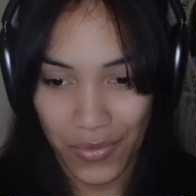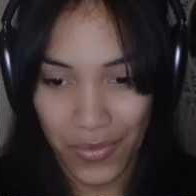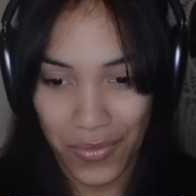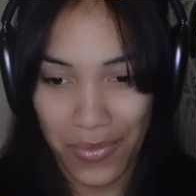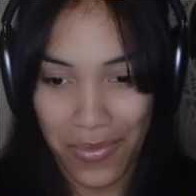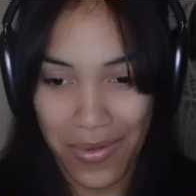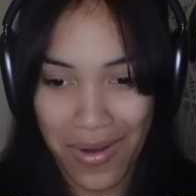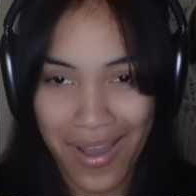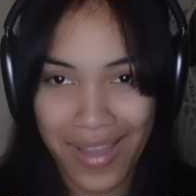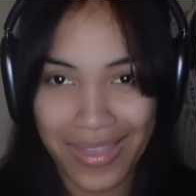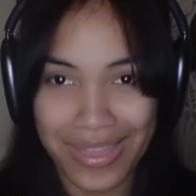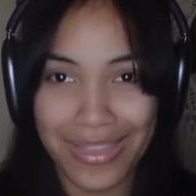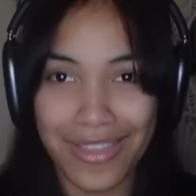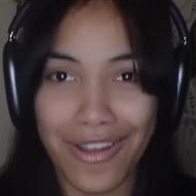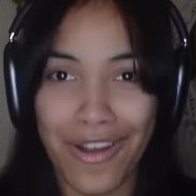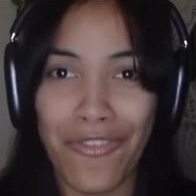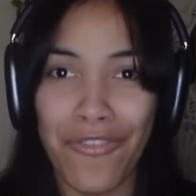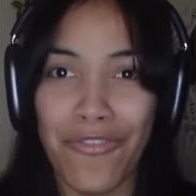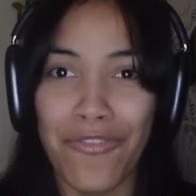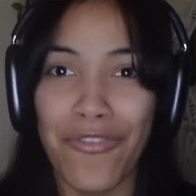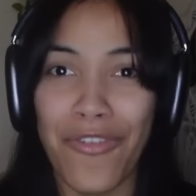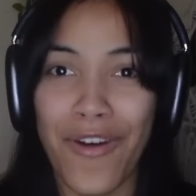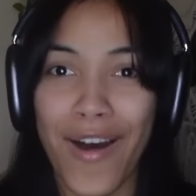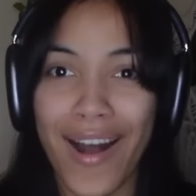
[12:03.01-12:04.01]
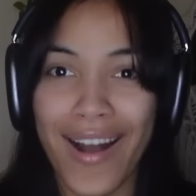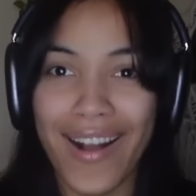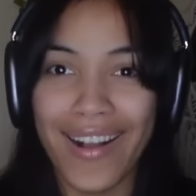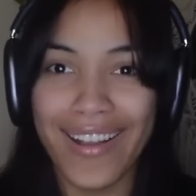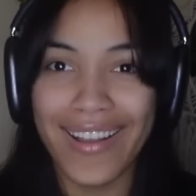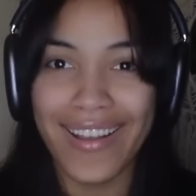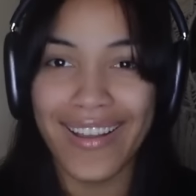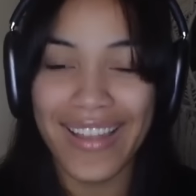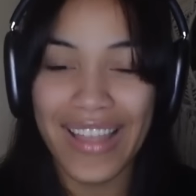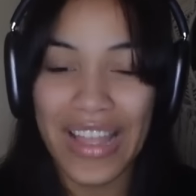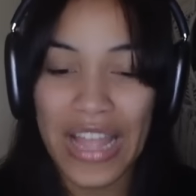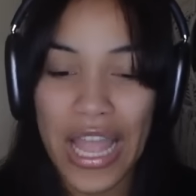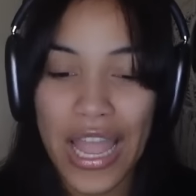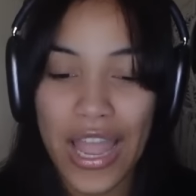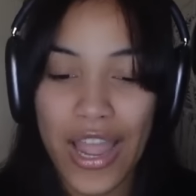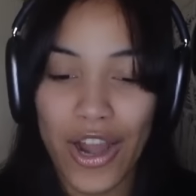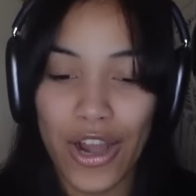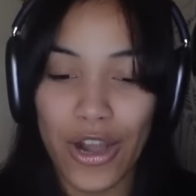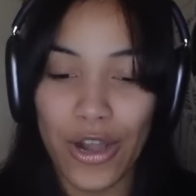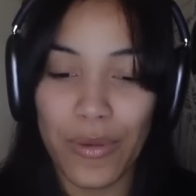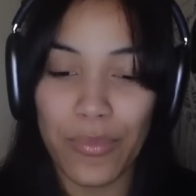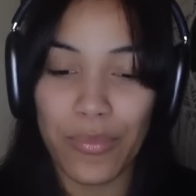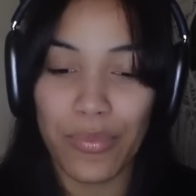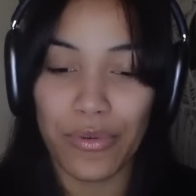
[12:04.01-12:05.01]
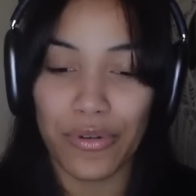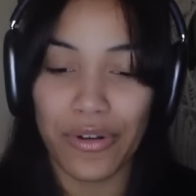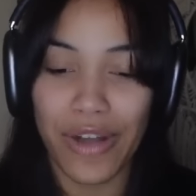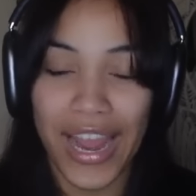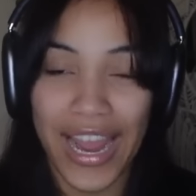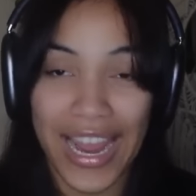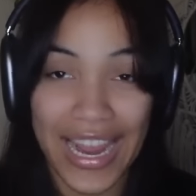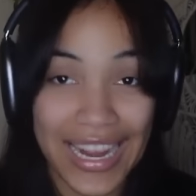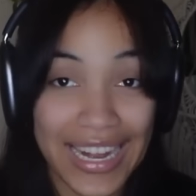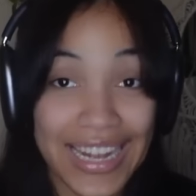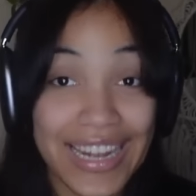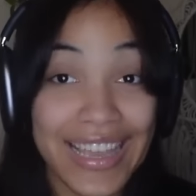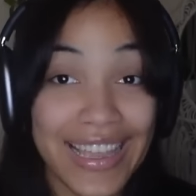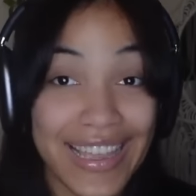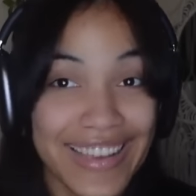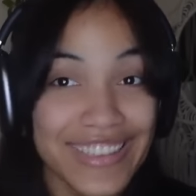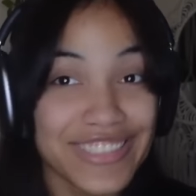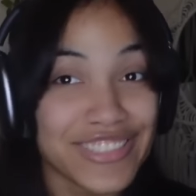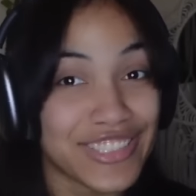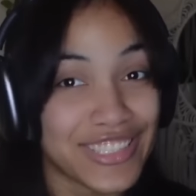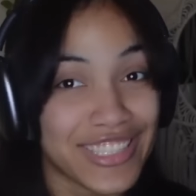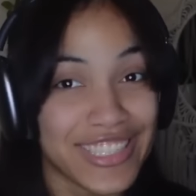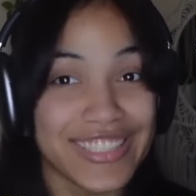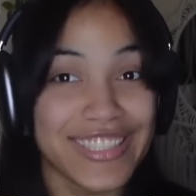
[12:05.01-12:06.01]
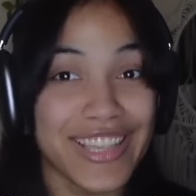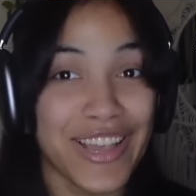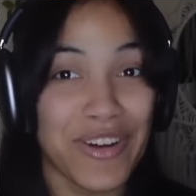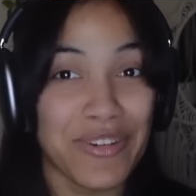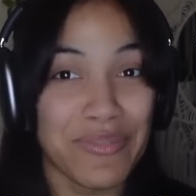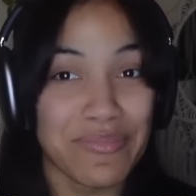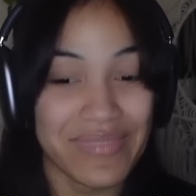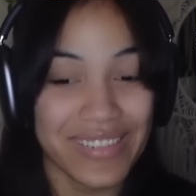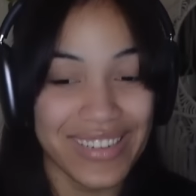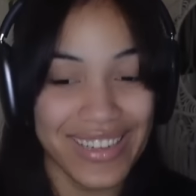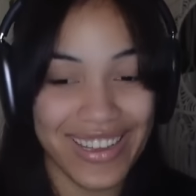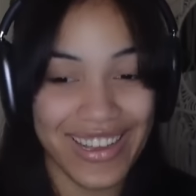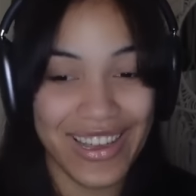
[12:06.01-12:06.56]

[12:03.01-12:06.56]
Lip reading: What the fuck? Her brain? She needs help.